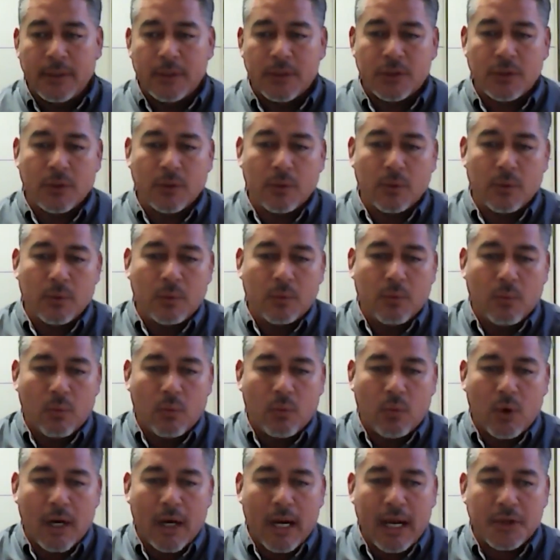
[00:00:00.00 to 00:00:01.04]
So
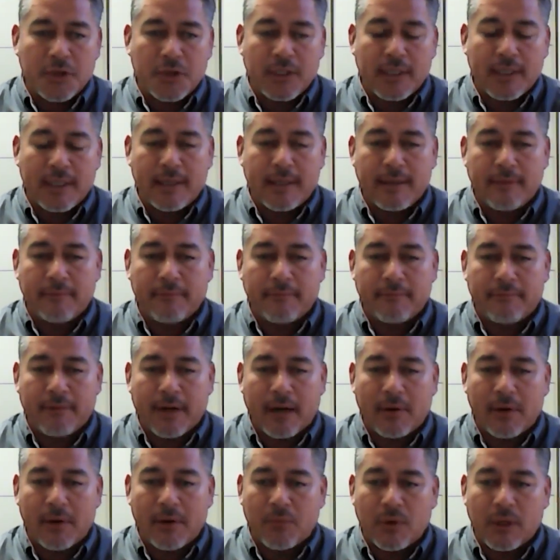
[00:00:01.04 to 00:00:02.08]
we're actually
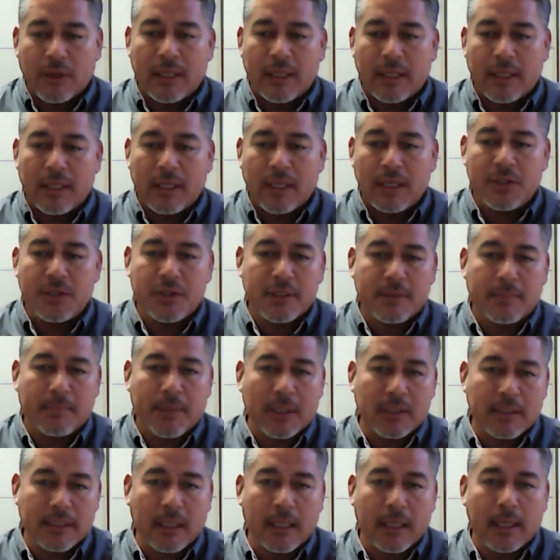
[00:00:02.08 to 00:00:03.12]
very religious
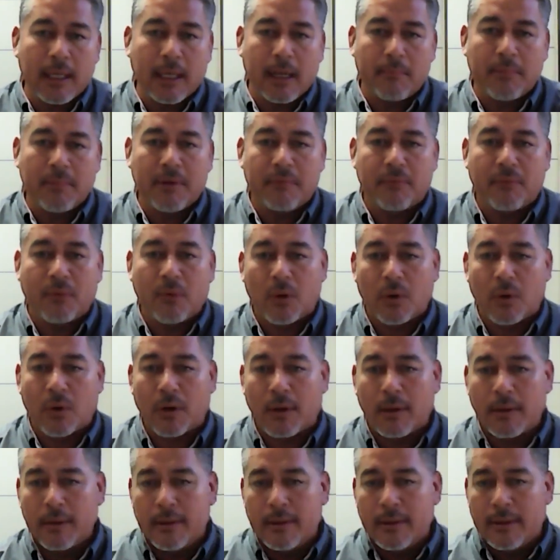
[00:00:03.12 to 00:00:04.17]
about sealing up before
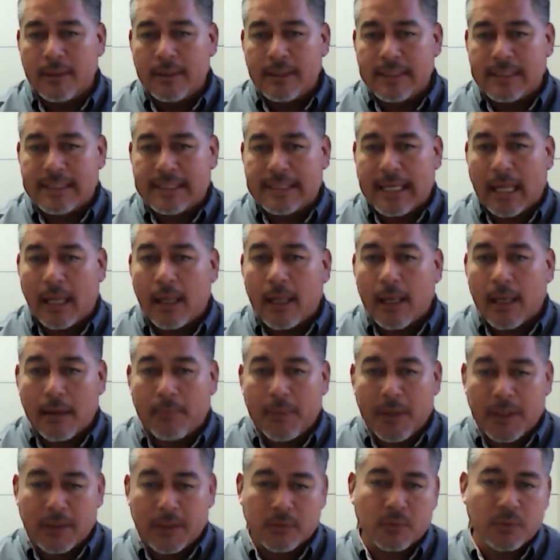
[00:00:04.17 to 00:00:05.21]
selling a
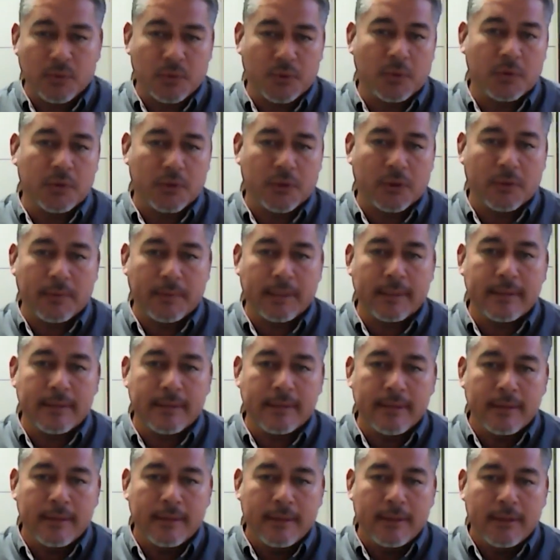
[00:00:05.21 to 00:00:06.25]
pest control
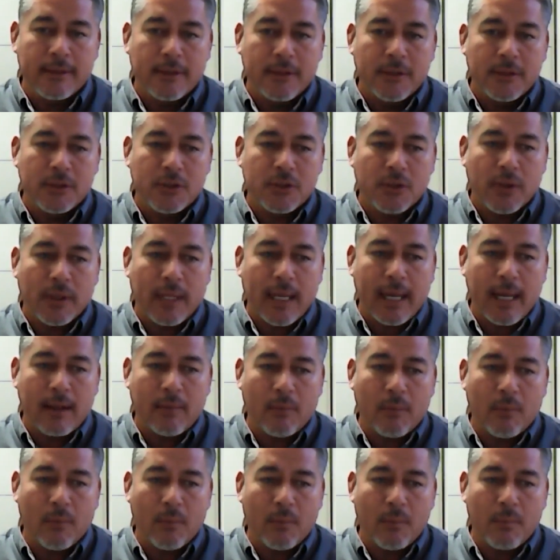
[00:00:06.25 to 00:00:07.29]
service so
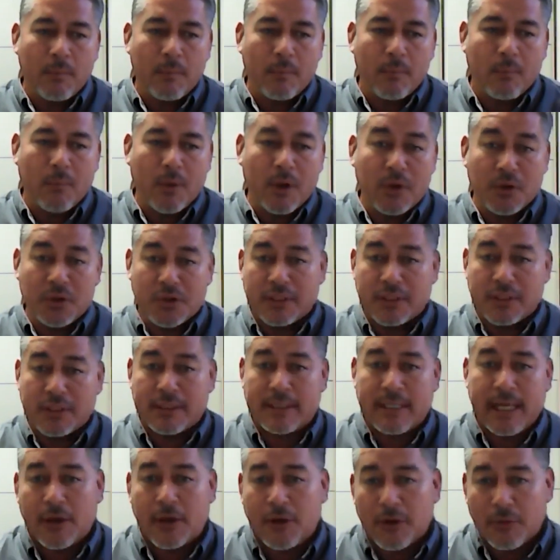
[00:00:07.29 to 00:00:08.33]
that we don't
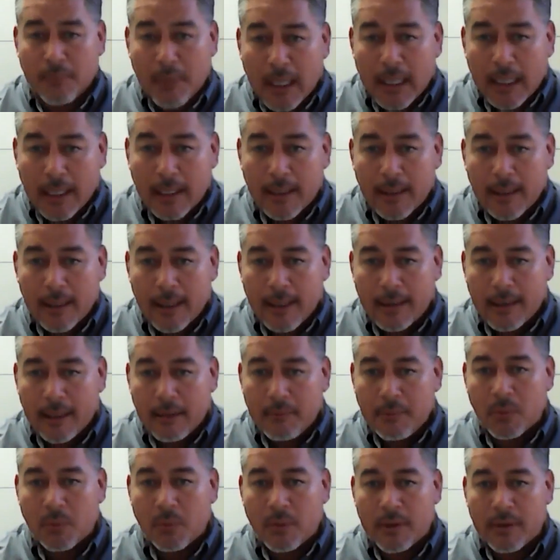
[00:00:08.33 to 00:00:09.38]
just take your money and
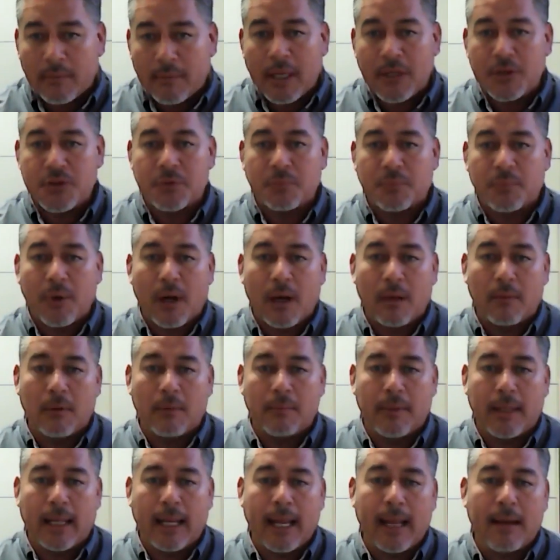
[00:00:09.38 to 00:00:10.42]
leave you with a major
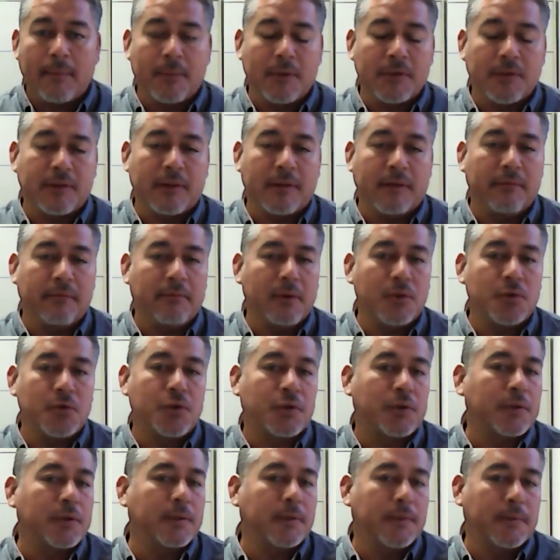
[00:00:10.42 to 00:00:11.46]
problem that happens in the
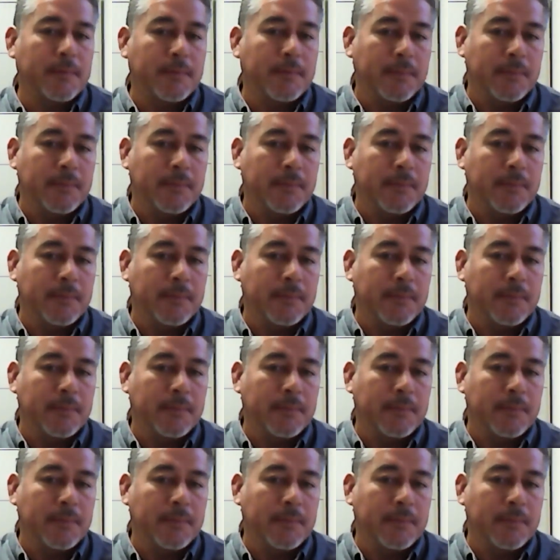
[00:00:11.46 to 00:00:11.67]
future.